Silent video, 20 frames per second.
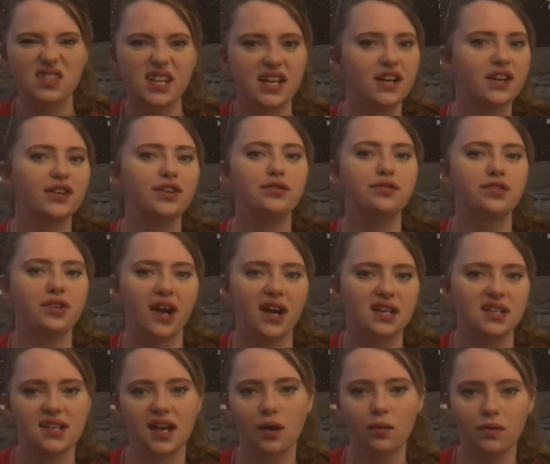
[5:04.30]
dare you try
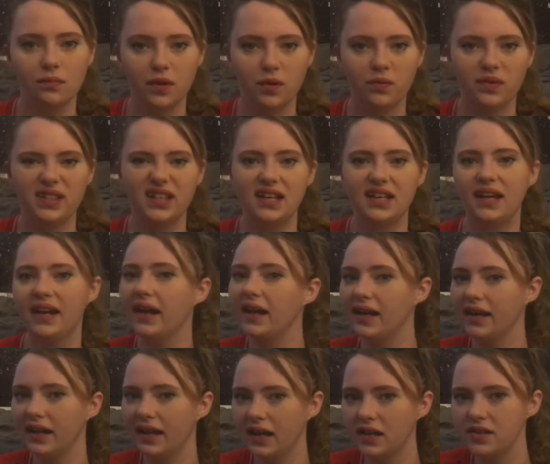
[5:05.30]
and tell women what they
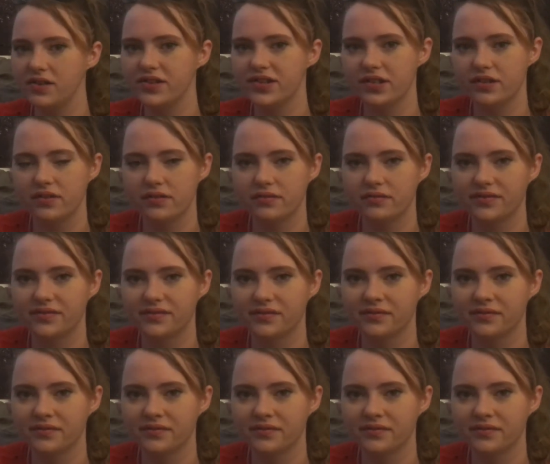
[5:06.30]
can and can't do?